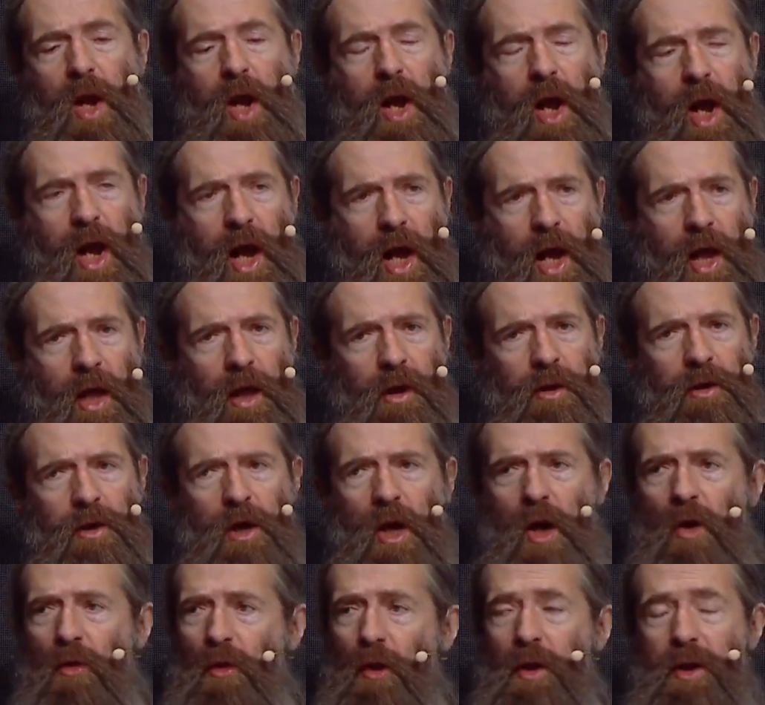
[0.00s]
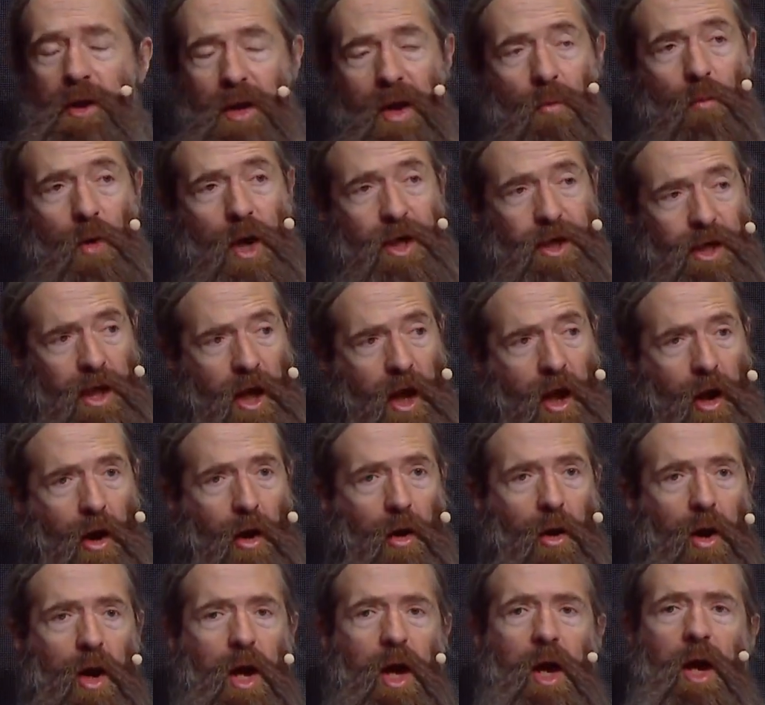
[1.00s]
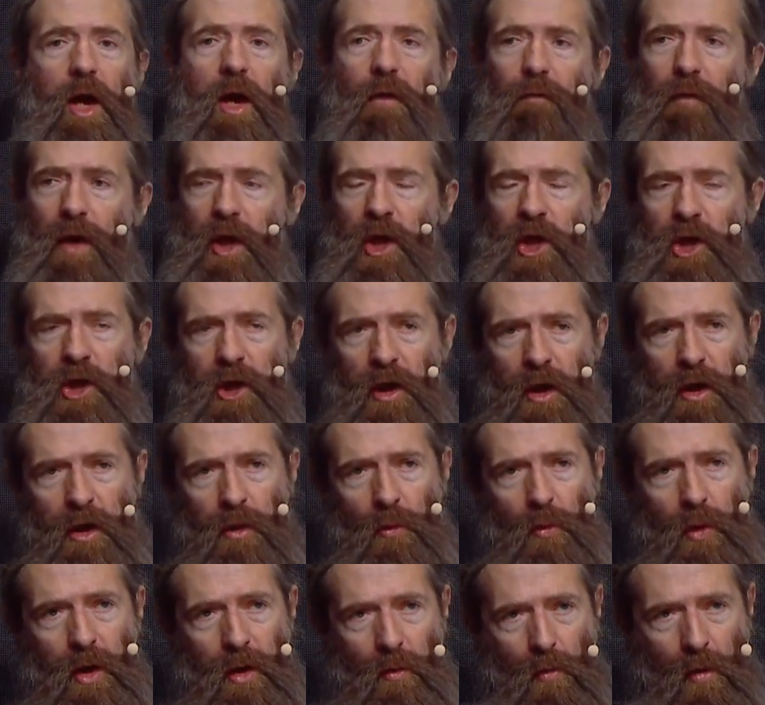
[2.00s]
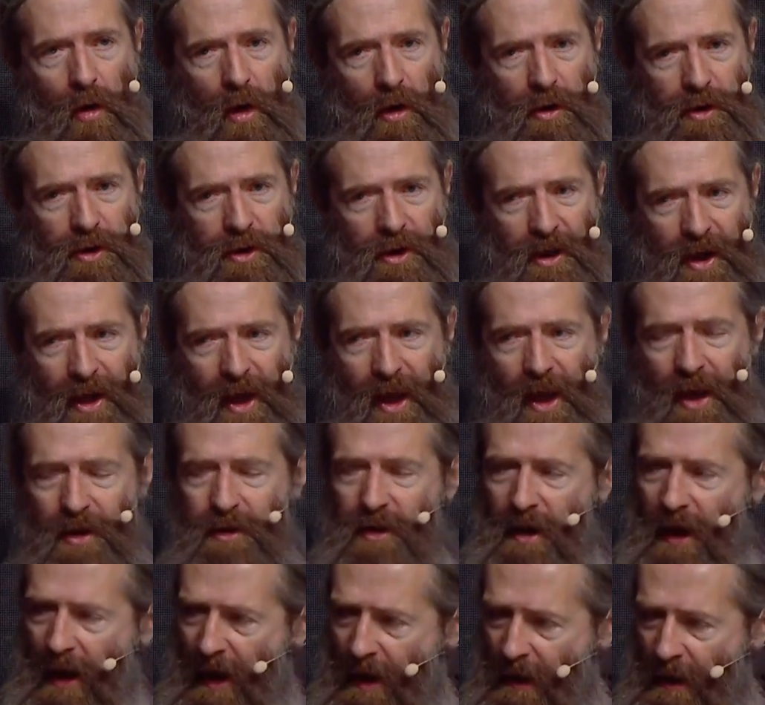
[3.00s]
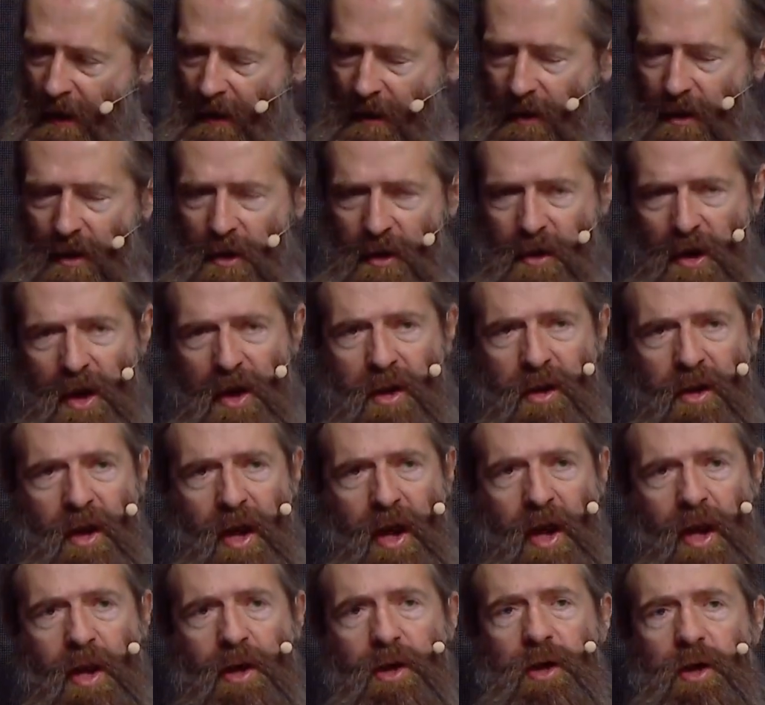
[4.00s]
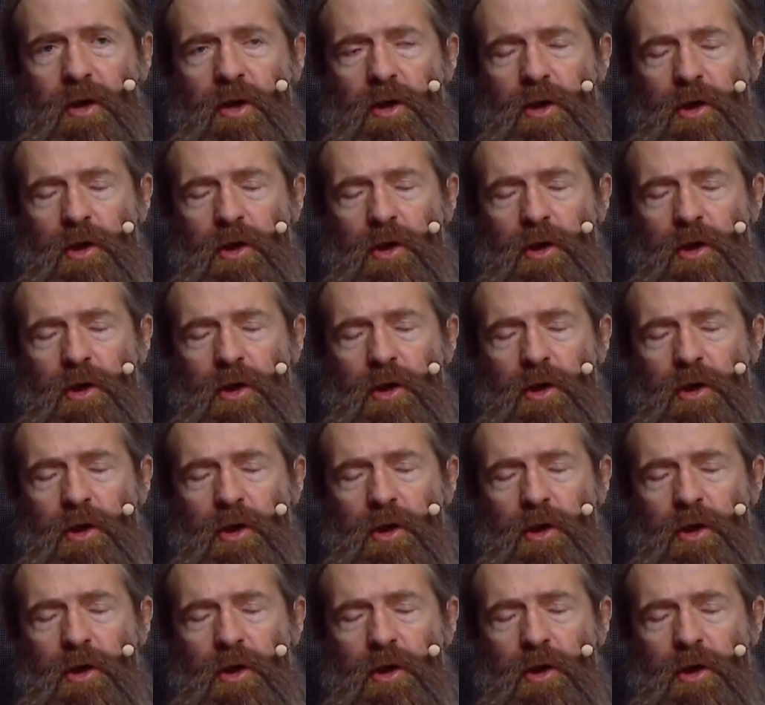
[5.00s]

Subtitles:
And there's some way to go. Eventually, we want to get, as I said,